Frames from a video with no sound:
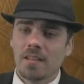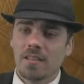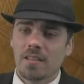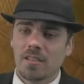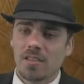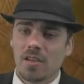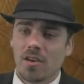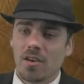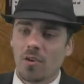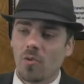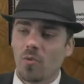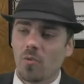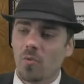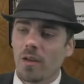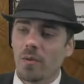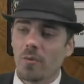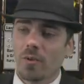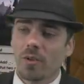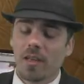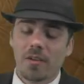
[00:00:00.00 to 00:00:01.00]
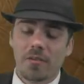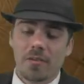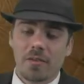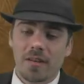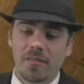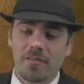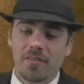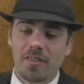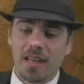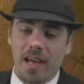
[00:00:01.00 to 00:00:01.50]
so we will get
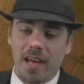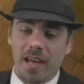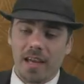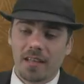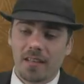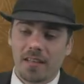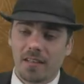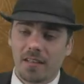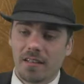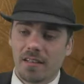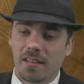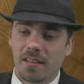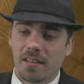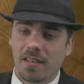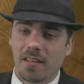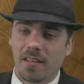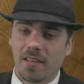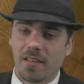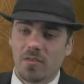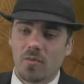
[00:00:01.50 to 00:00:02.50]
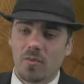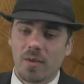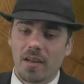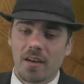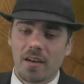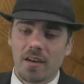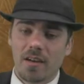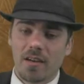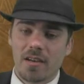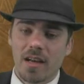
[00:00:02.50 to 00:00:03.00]
rid of that. We
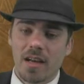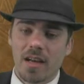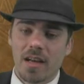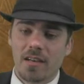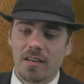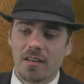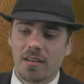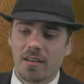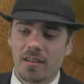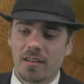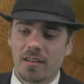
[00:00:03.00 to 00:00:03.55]
are not